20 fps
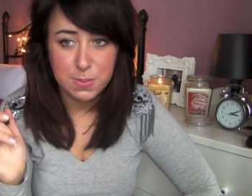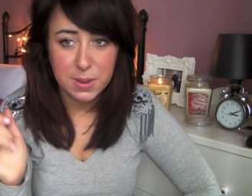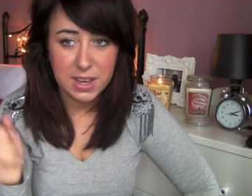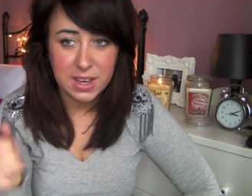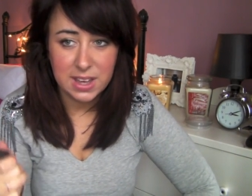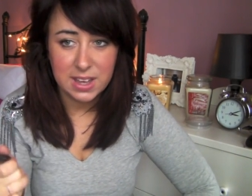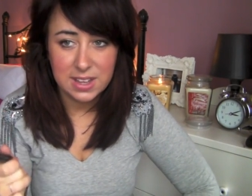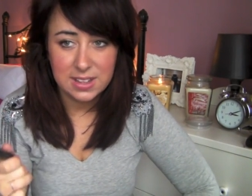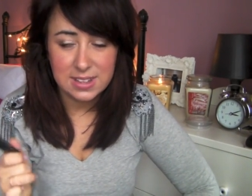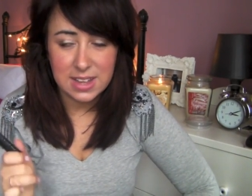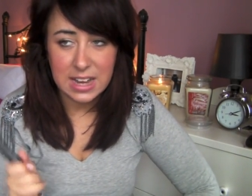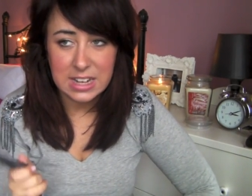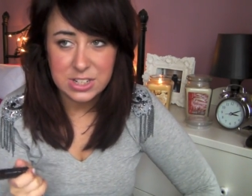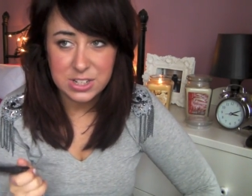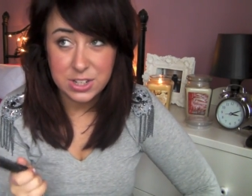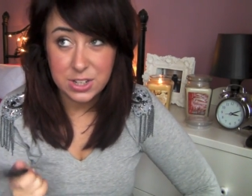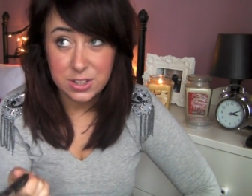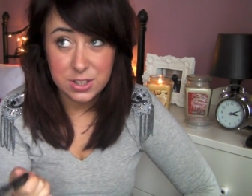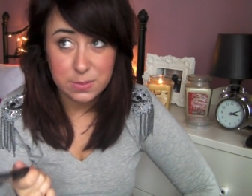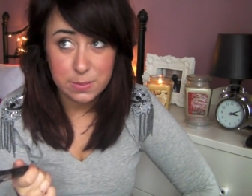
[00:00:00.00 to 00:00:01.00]
because I
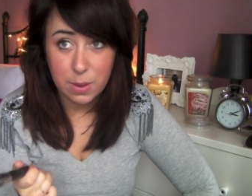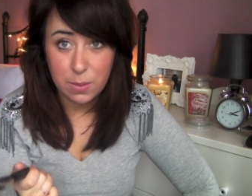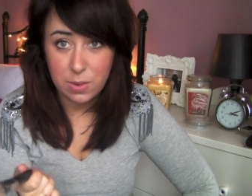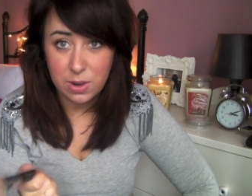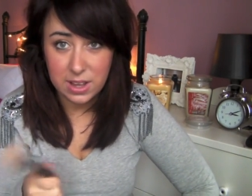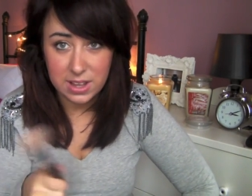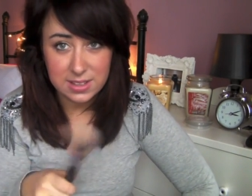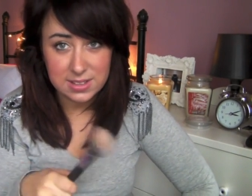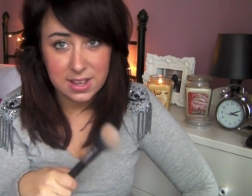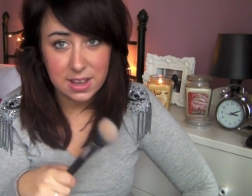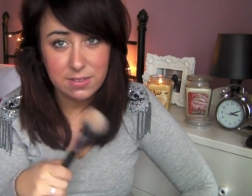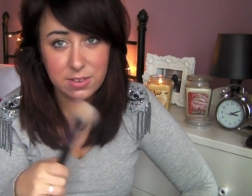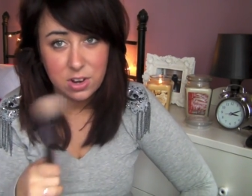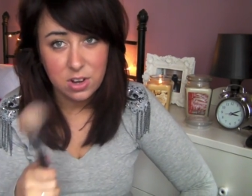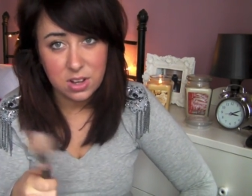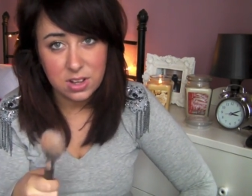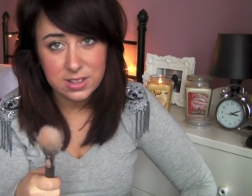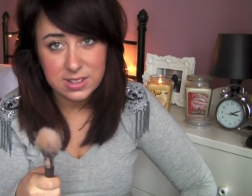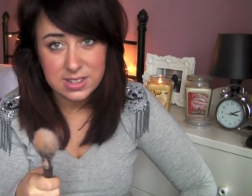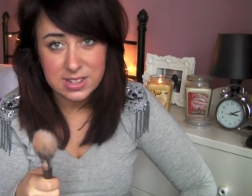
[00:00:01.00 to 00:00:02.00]
do use my 187 all the